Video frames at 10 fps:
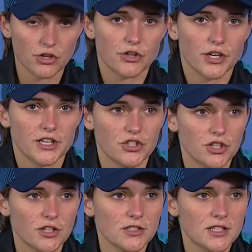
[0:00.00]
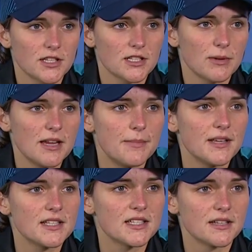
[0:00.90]
cricket shots to the
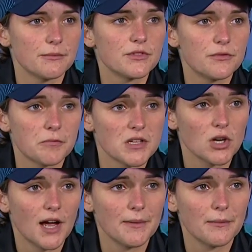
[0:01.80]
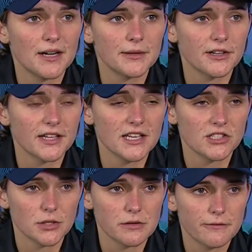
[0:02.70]
sweepers, and if we time it well, we're going to get
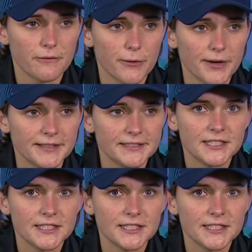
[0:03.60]
2 or 4.